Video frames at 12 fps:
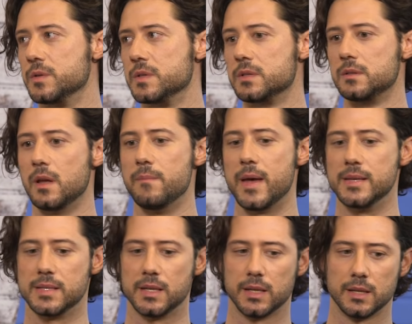was
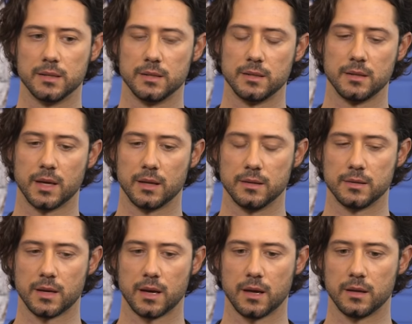amazing, and and
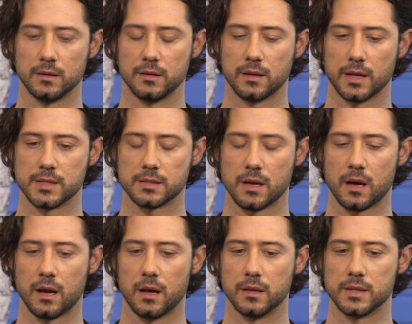uh, I
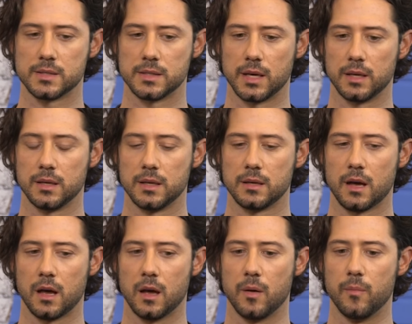saw let's see.
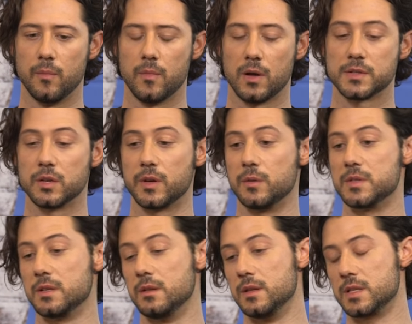Um, also, he was
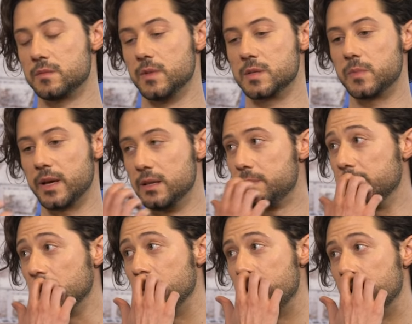in this, this, play, The
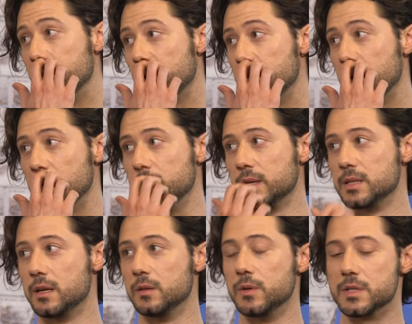Pillowman, by Martin
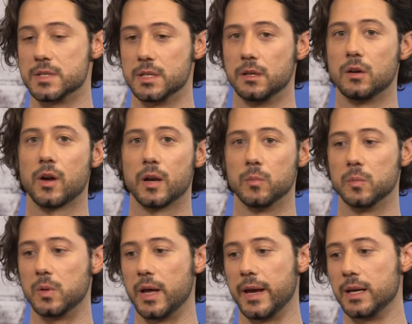McDonagh, which is an incredible
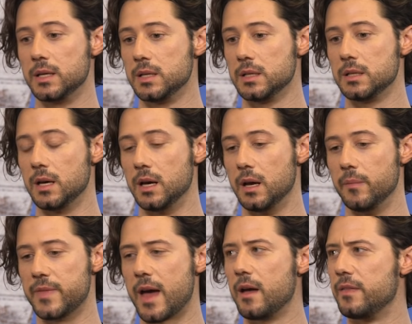play. Um,
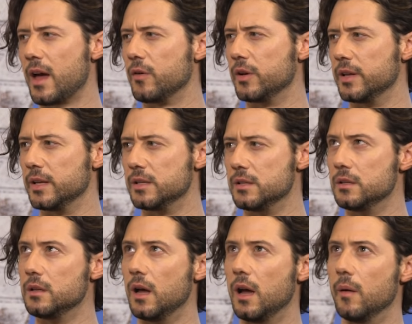that that really
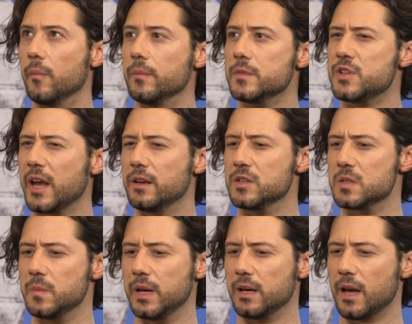um, changed
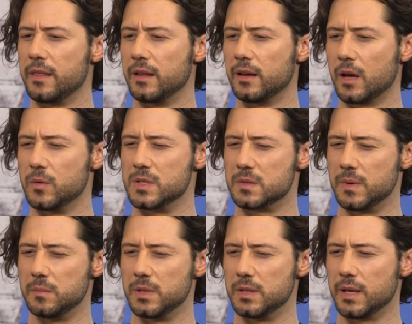me. I think I was
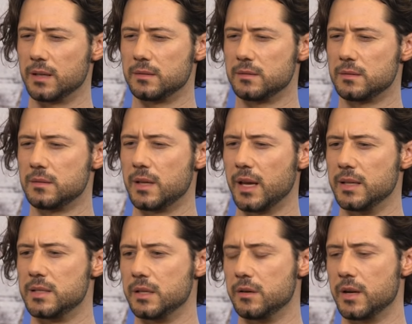maybe like
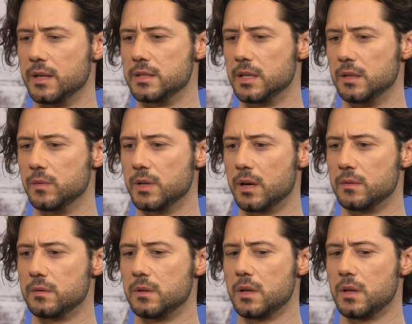18 or 19 when that